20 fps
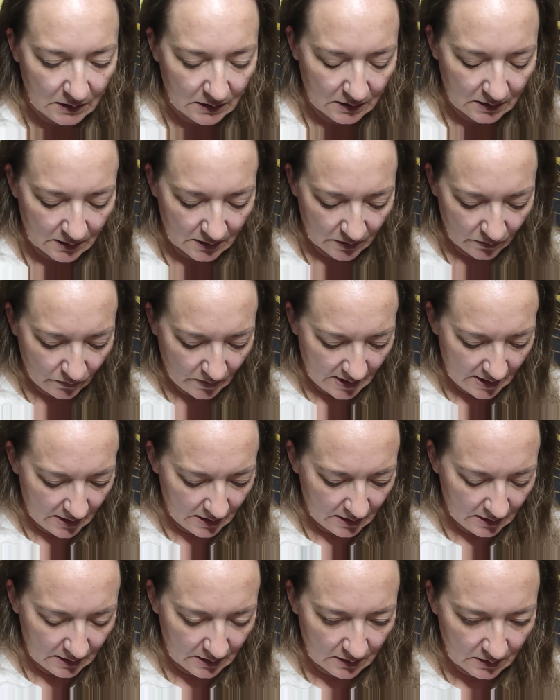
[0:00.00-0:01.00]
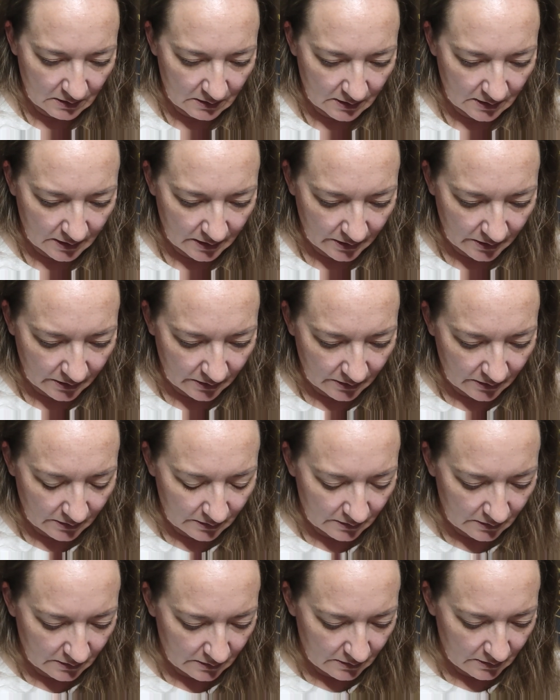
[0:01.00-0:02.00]
because the way that it's on
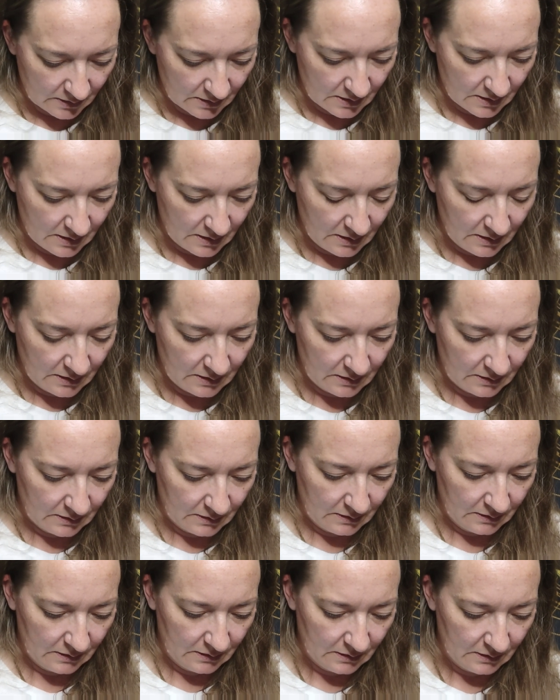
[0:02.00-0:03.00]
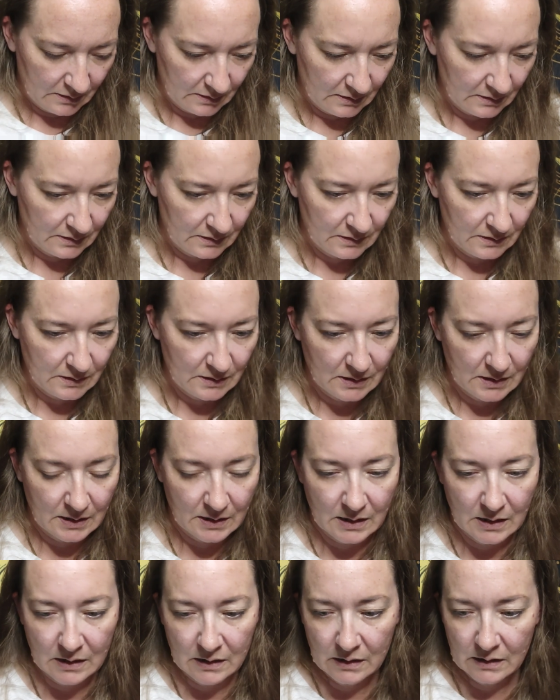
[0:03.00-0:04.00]
here uh, I
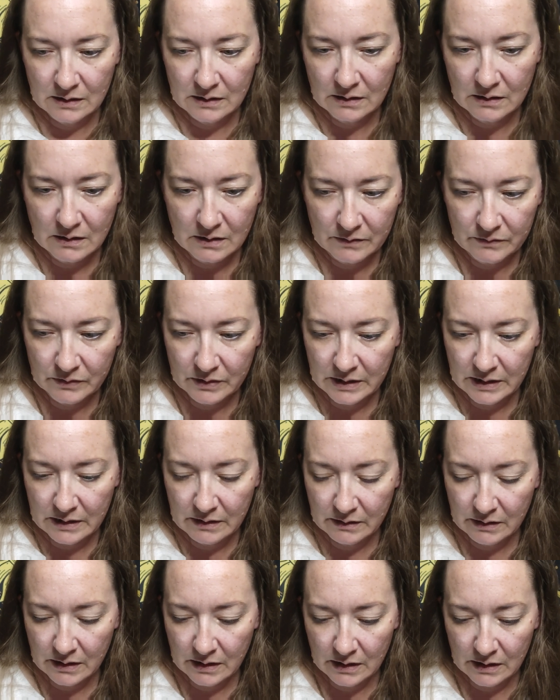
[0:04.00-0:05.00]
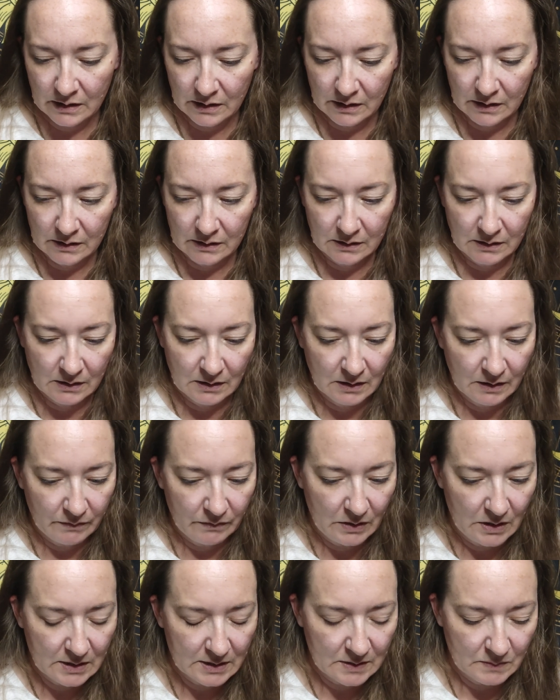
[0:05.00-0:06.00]
can't get it off without cutting it. And I have
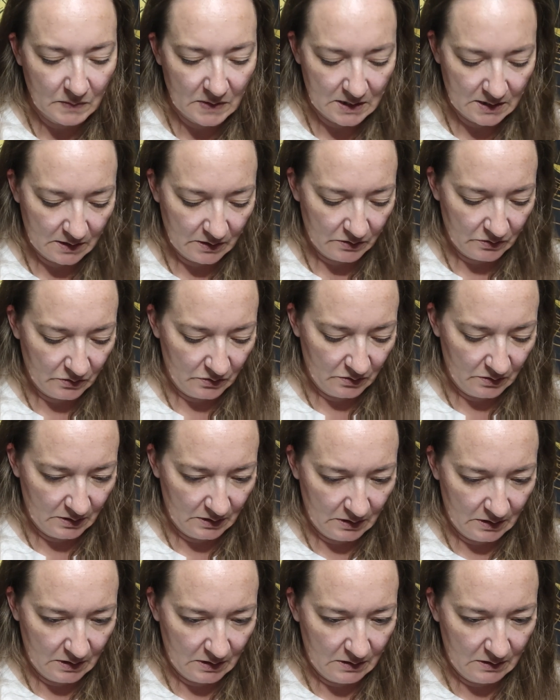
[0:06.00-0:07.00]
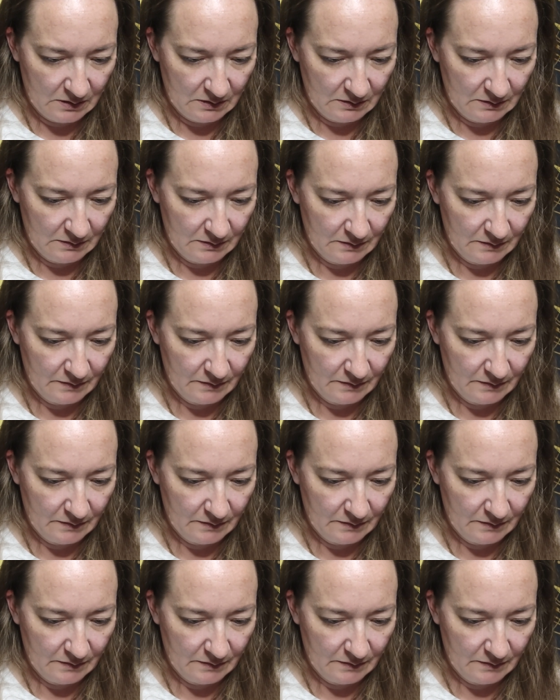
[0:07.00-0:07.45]
lost my scissors again.